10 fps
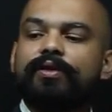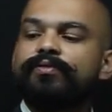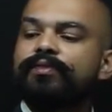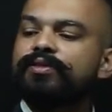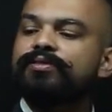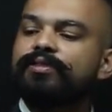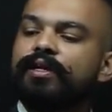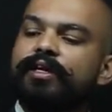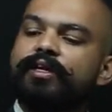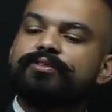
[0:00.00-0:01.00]
This
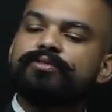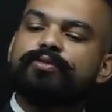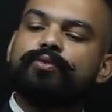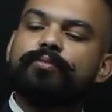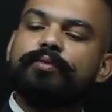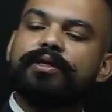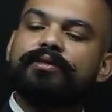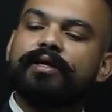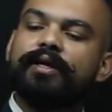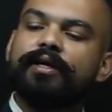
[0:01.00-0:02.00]
leads to
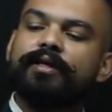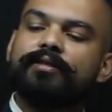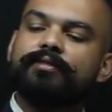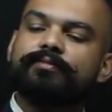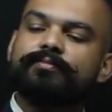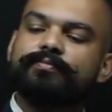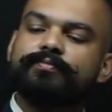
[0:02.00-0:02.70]
methane